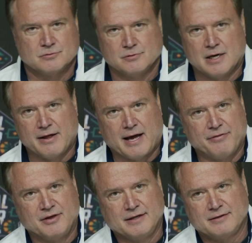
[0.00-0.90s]
Well, I
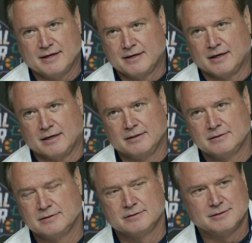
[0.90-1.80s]
think that
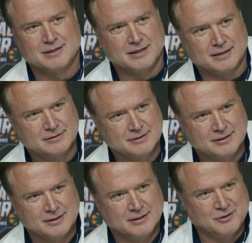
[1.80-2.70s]

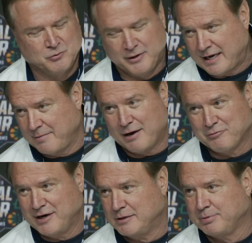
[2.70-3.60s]
we came out
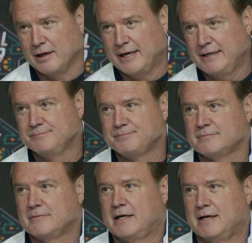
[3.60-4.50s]
ready to play,
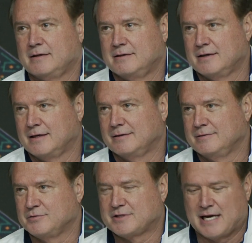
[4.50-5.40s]
and
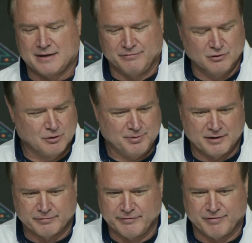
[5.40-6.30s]
it was kind of a little bit
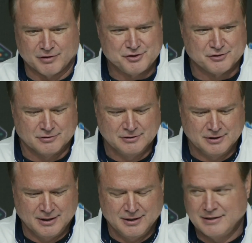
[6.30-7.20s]
of a reversal,
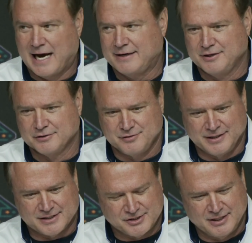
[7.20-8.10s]
not near to the
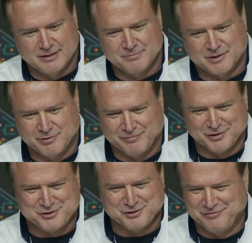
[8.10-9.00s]
extent, but a
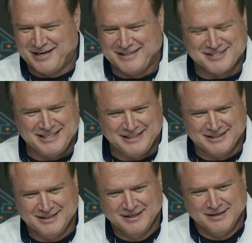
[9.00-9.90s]
reversal of
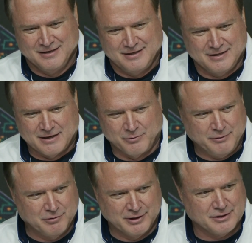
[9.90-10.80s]
18 in that we
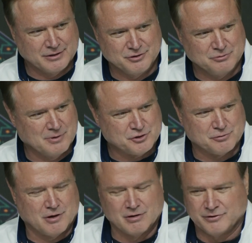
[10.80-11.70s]
really couldn't do much
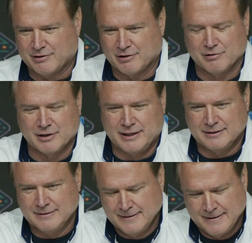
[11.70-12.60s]
wrong there
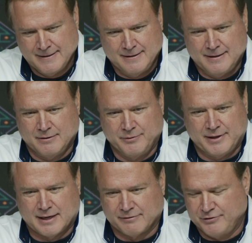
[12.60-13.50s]
early, and we
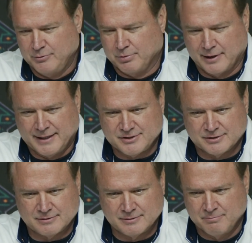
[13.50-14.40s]
caught a few breaks
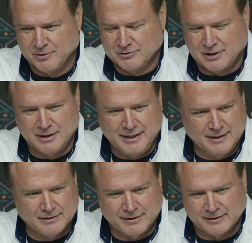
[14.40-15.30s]
and built a
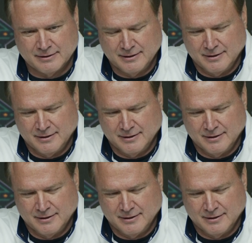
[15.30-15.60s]
lead, and then